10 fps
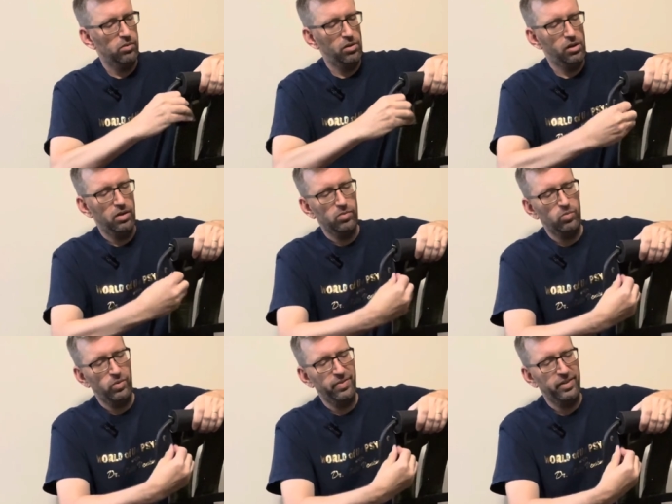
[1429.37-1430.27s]
Uh,
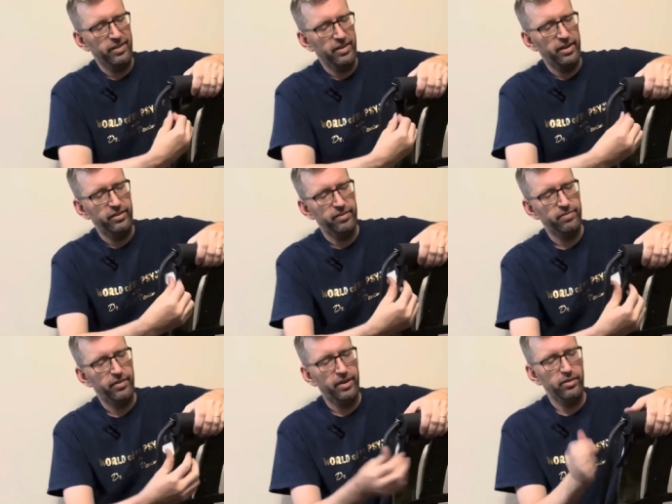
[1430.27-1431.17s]
one thing that I did
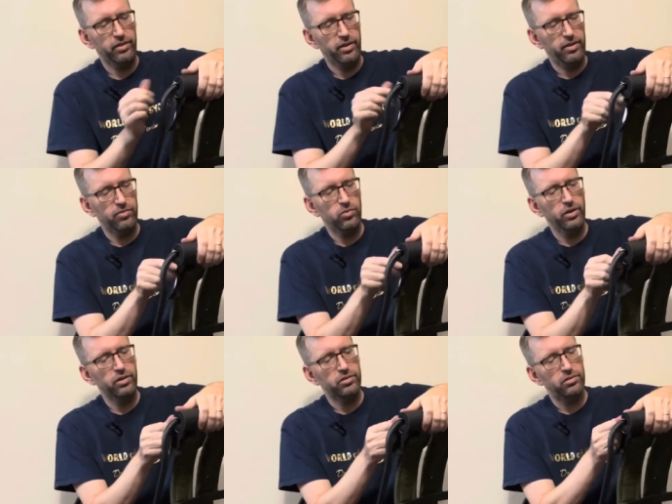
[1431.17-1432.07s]
find that kind of
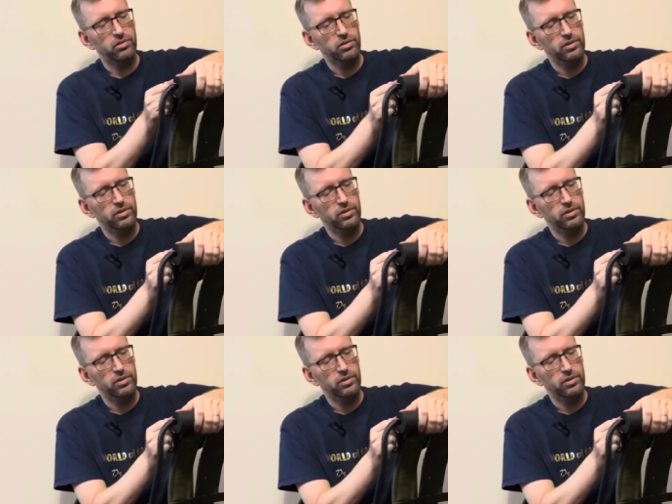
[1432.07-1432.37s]
works